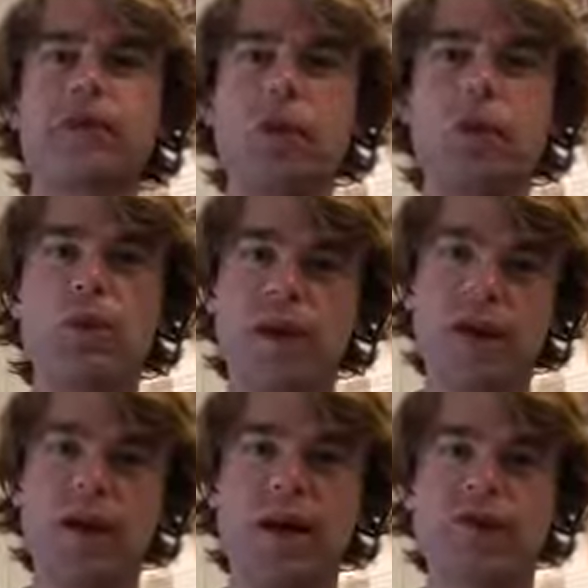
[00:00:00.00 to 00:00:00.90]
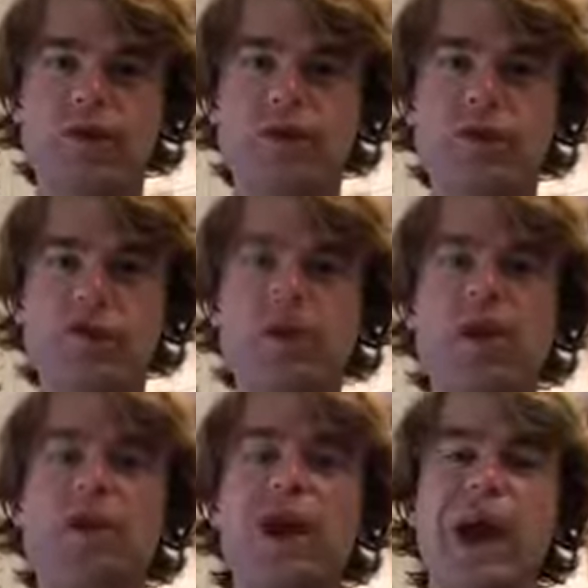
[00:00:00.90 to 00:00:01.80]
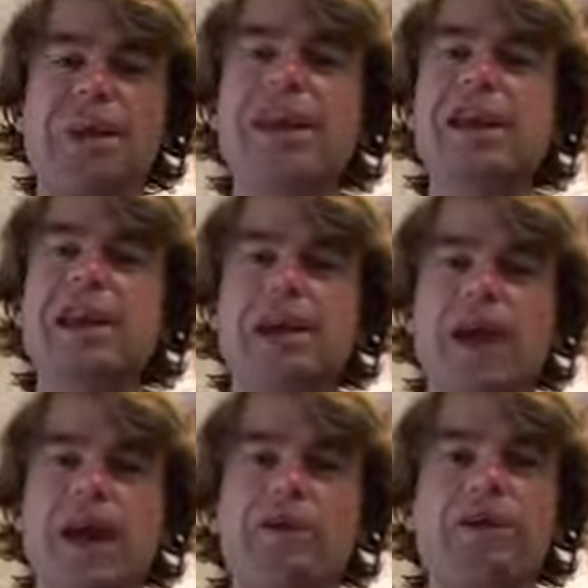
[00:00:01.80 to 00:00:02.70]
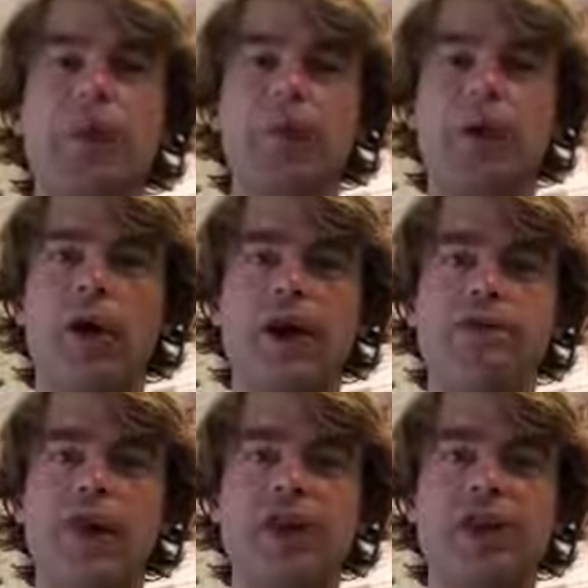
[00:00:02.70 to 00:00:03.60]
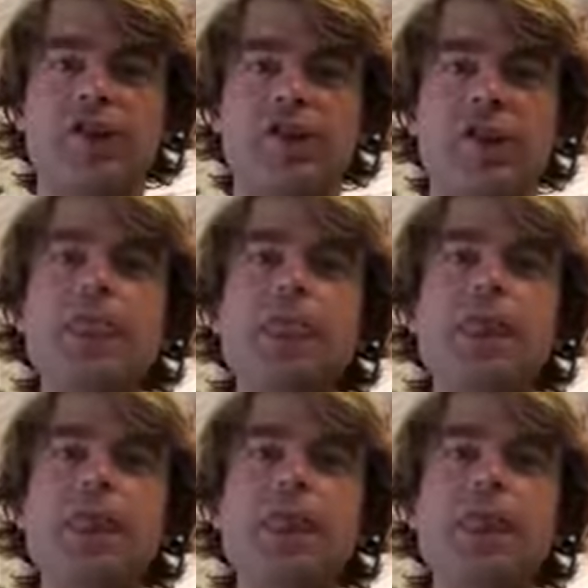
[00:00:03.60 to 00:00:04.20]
full week of virtual programming here at the Old Baldy Foundation.